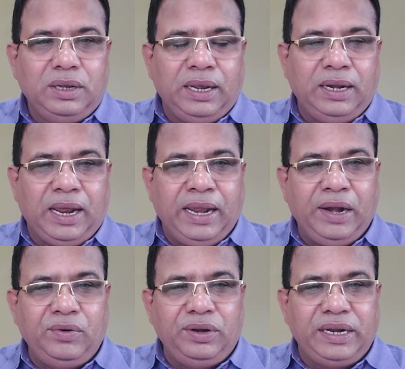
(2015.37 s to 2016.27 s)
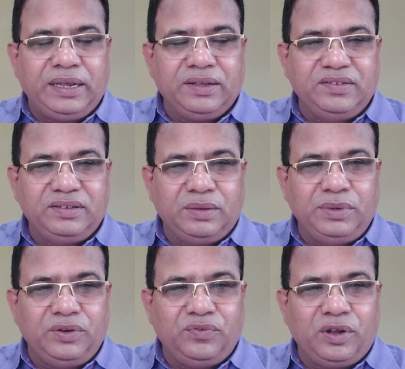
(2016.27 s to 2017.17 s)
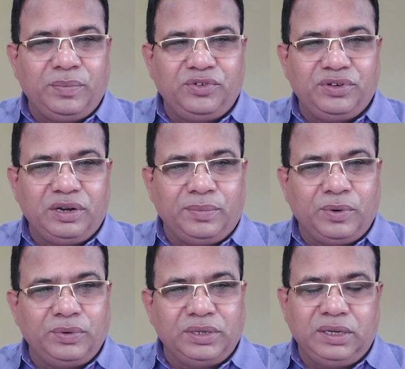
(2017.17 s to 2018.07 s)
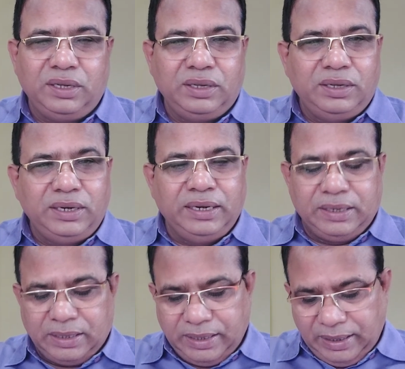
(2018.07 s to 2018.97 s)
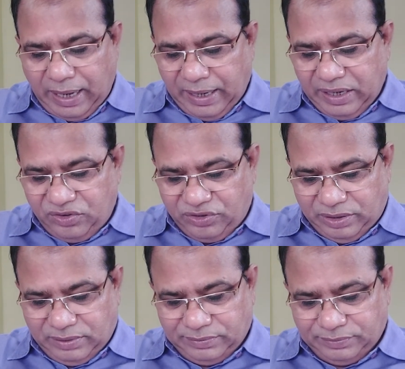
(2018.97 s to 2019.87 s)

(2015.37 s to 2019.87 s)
and I have taken some information about the internet addiction.